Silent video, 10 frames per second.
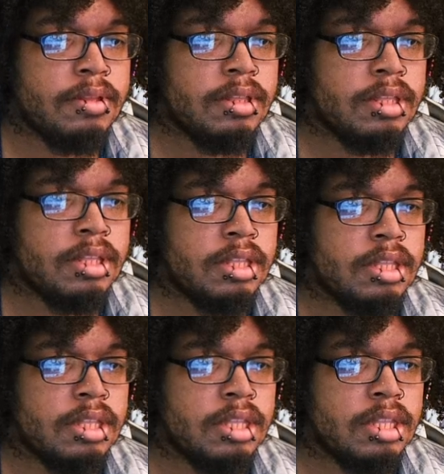
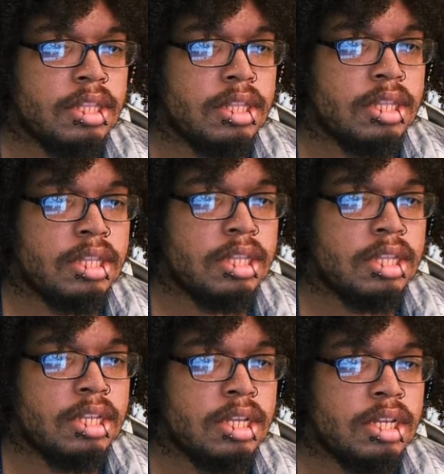Nothing is said.